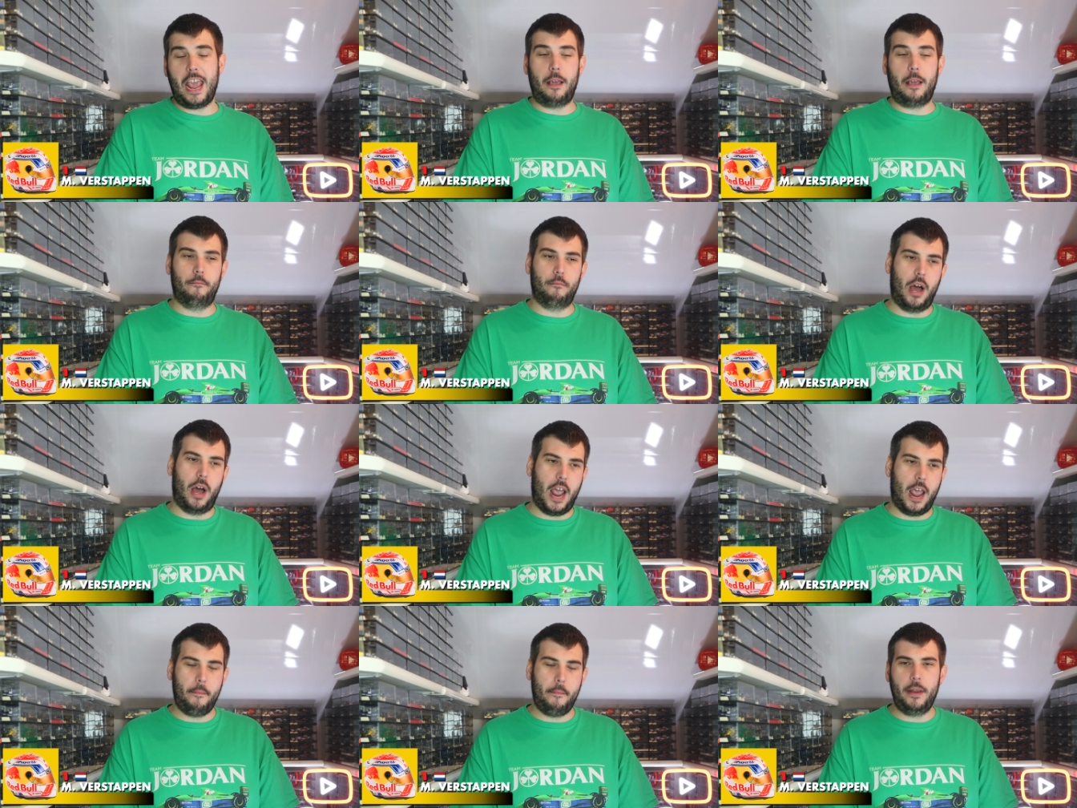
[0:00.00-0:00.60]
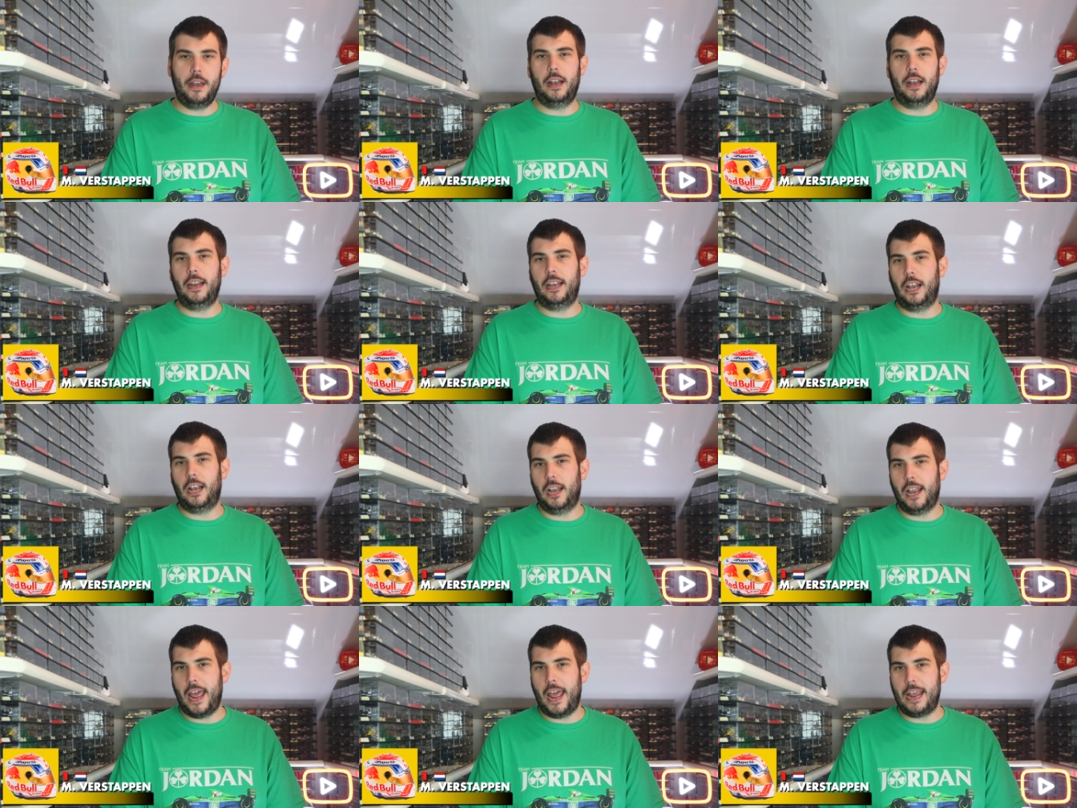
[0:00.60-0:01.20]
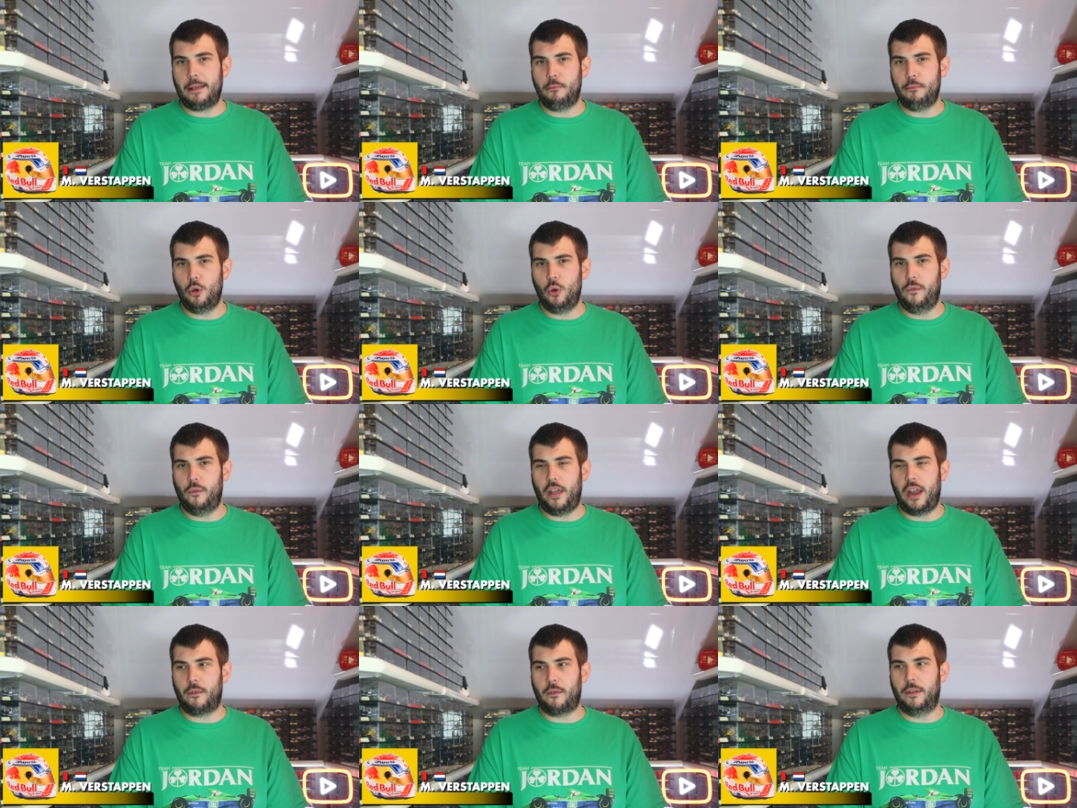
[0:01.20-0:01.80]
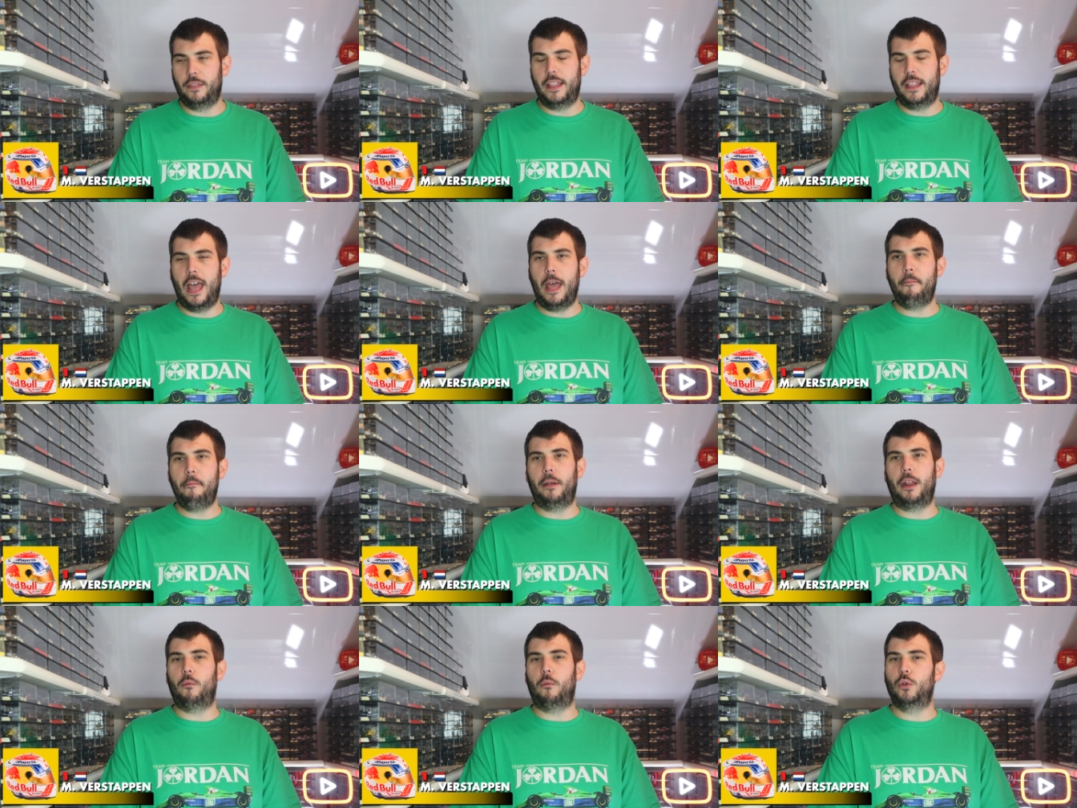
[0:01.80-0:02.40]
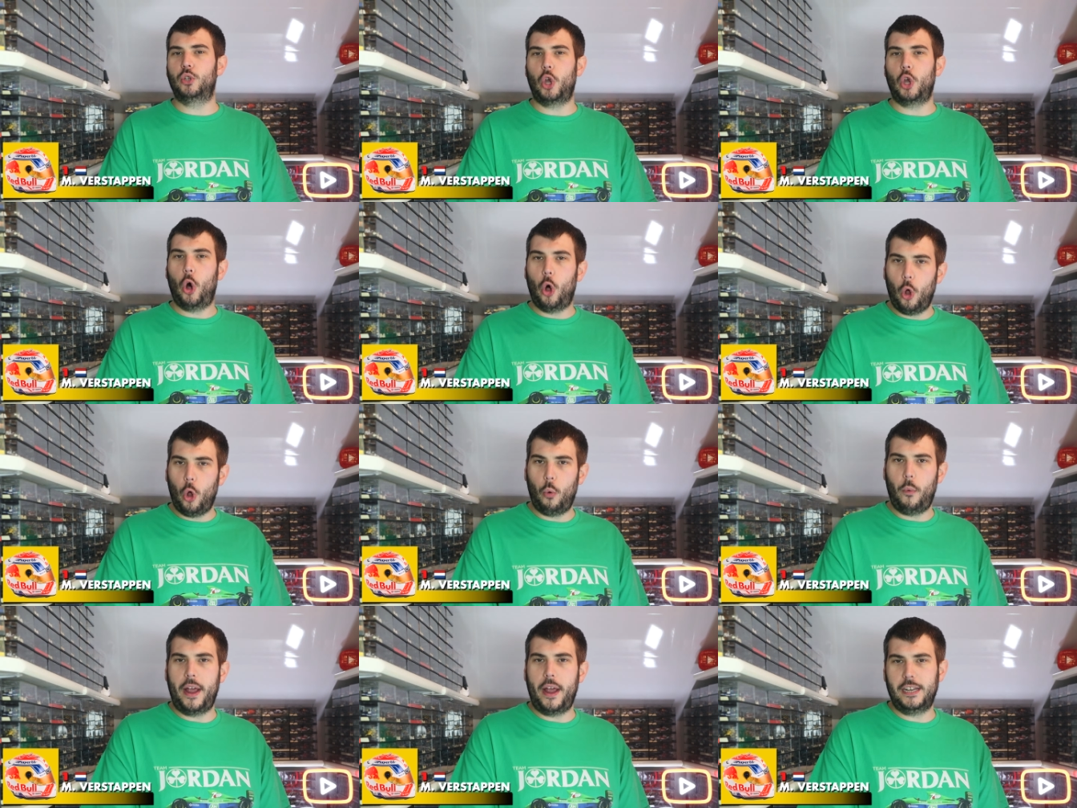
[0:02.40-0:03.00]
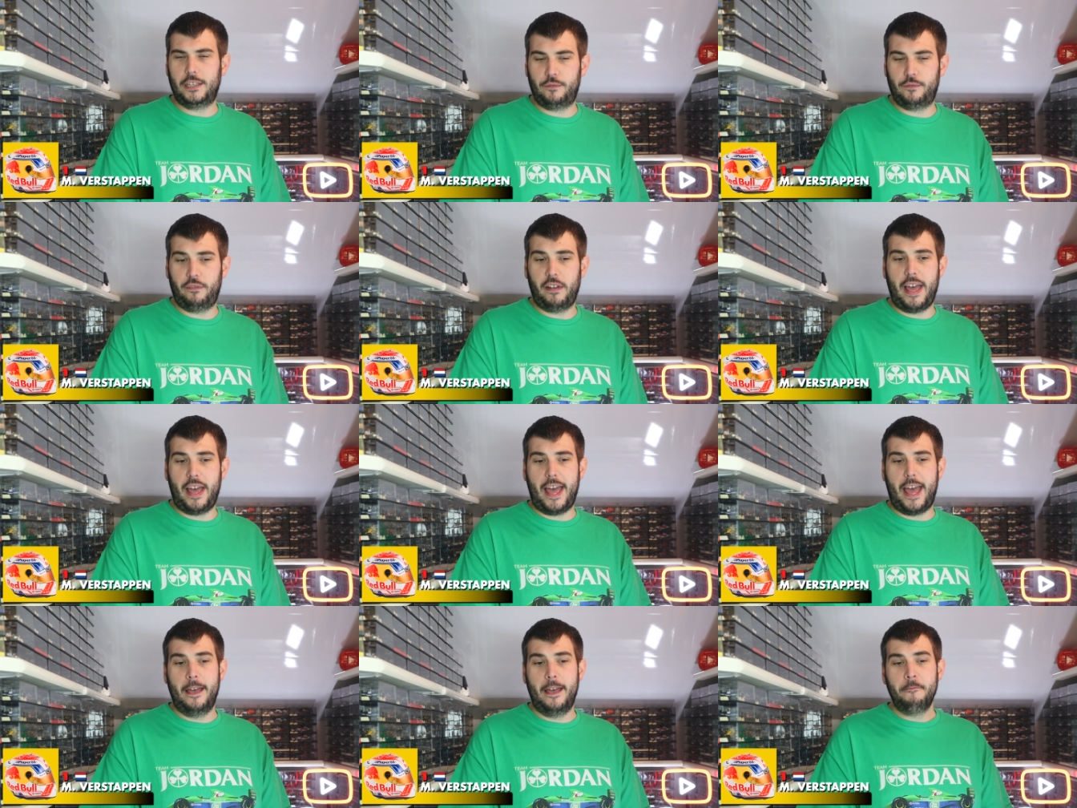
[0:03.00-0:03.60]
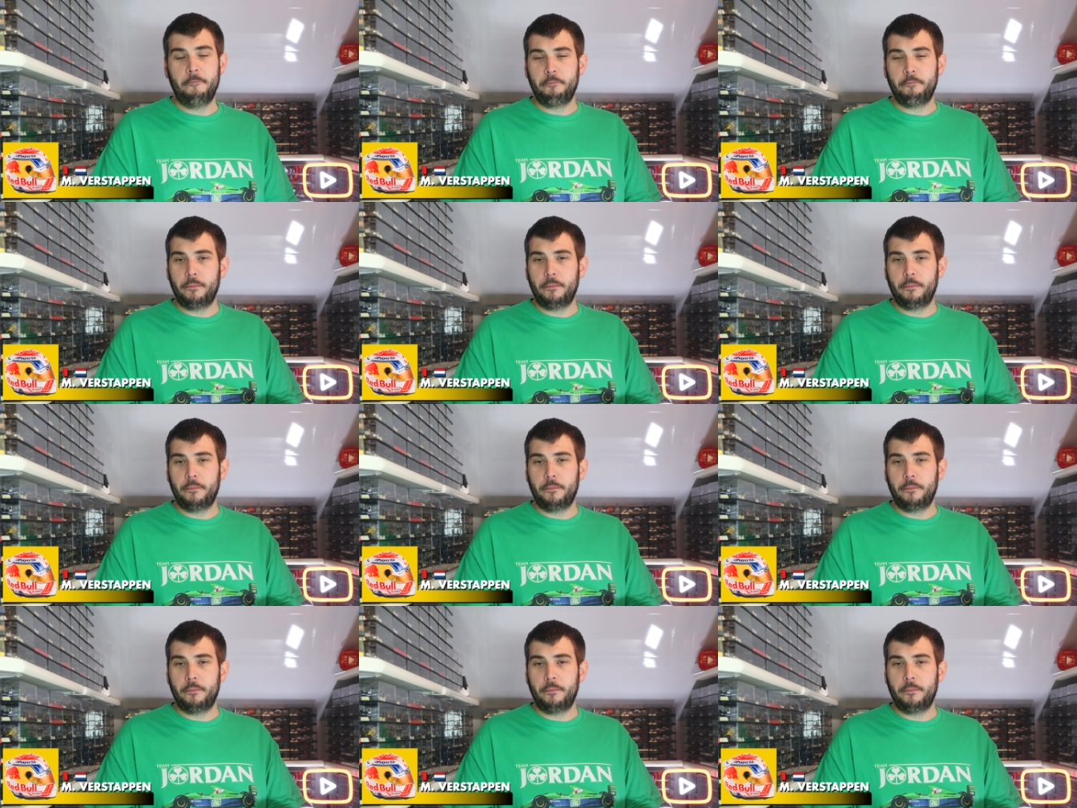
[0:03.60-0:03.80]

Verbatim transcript: It might have been a little late move here and there, but it was always fair.